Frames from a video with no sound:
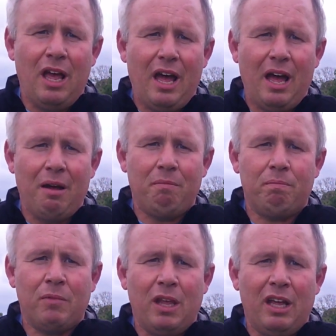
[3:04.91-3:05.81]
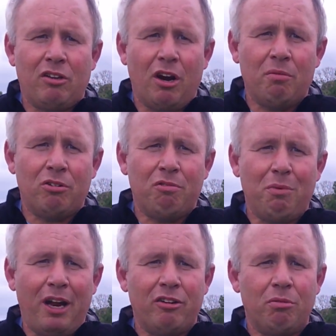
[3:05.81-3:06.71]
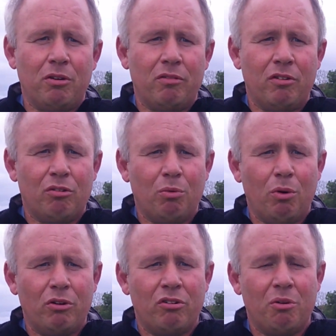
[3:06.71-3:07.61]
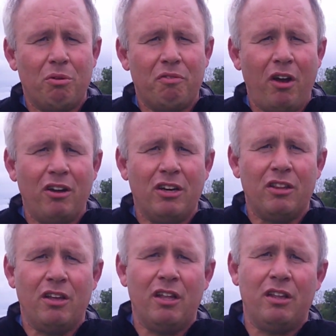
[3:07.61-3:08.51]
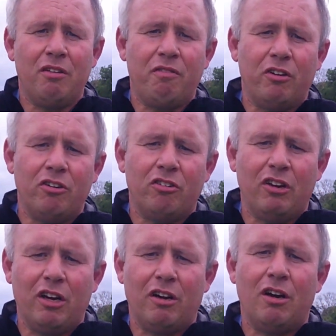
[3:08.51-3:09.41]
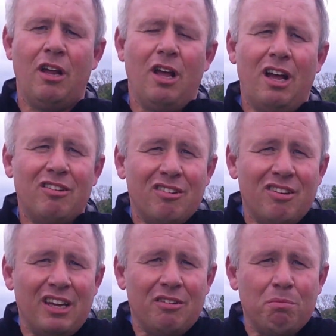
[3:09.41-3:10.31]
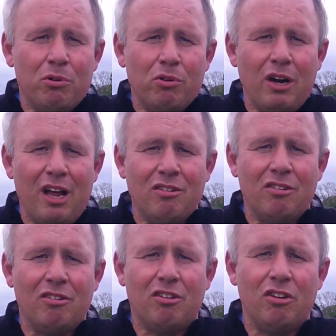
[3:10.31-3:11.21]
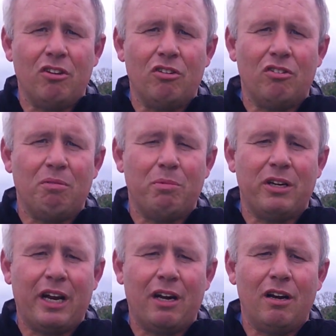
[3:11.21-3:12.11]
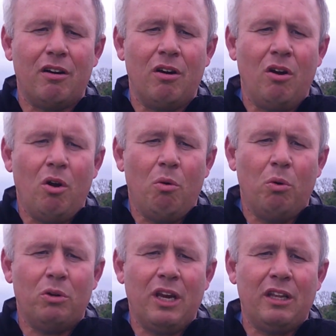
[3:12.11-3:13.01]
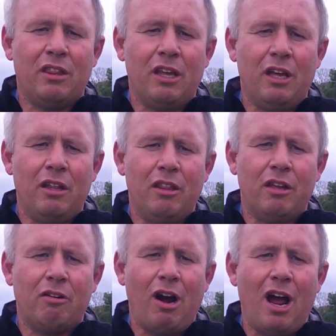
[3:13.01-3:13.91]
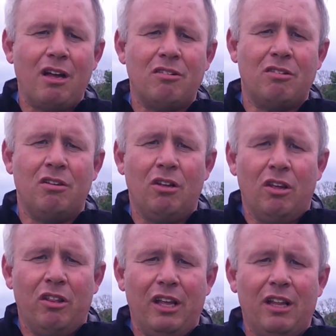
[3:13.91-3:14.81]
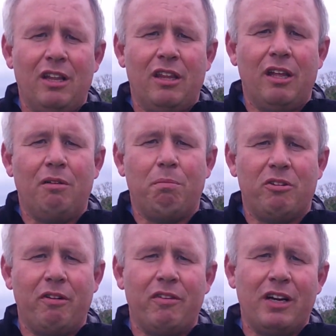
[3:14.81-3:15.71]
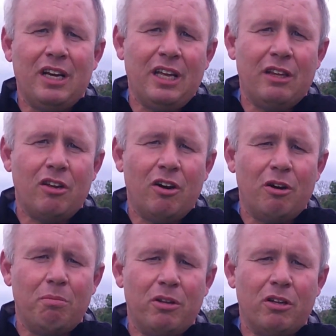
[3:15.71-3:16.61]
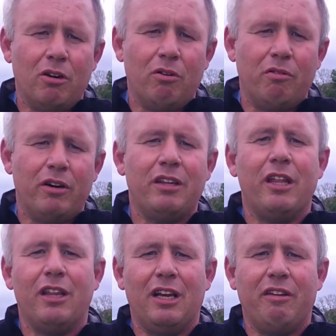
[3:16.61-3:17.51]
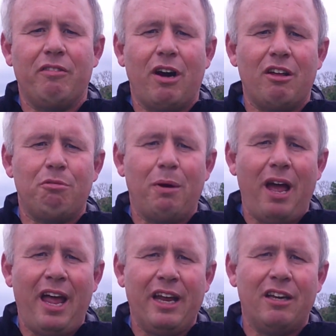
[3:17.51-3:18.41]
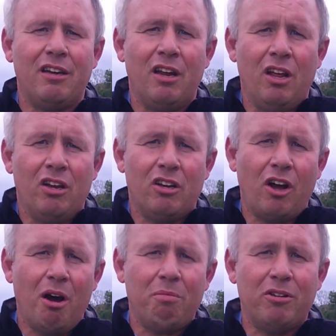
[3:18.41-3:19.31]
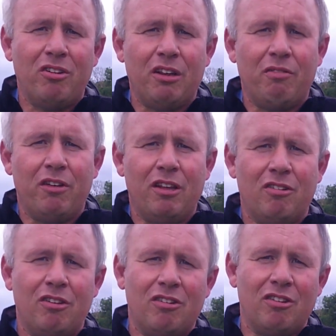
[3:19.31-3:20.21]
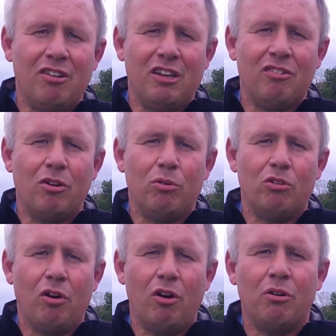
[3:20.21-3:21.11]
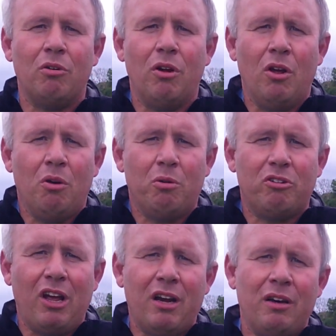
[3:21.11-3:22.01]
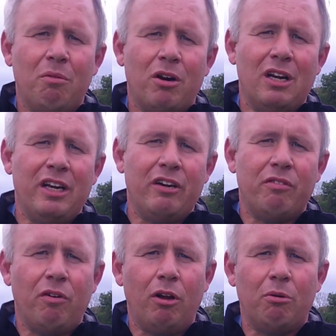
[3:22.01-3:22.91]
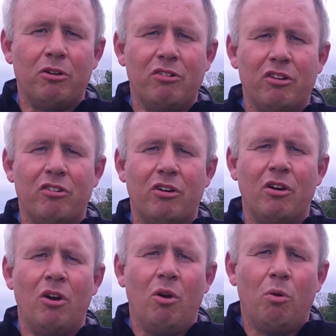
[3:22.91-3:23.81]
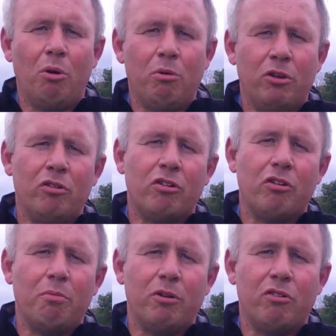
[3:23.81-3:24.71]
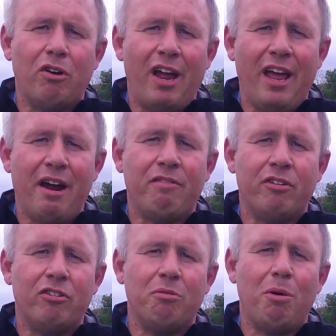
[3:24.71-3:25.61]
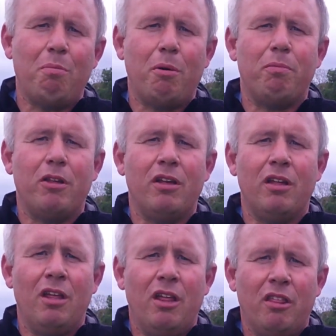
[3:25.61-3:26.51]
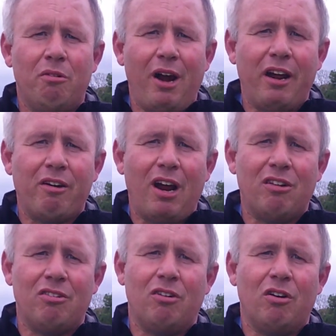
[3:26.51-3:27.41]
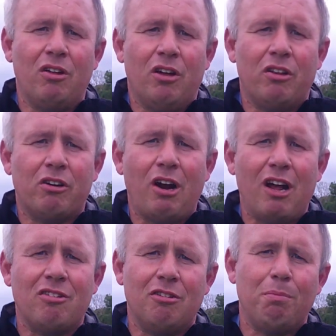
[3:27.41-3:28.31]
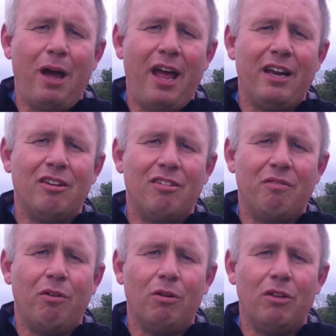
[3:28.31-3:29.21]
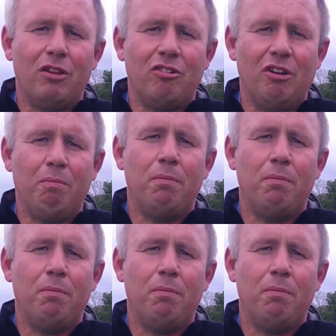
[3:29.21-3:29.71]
In terms of management of the swards, we find in the first year, as the season progresses, the ewes in particular won't eat the grass. They'll specifically eat the herb and the clover, and then they'll leave grass behind. To compensate for this as the season goes on, we generally work a leader follower sister, where we use a group of dry heifers to mop up the ryegrass or the grasses behind as they follow the sheep.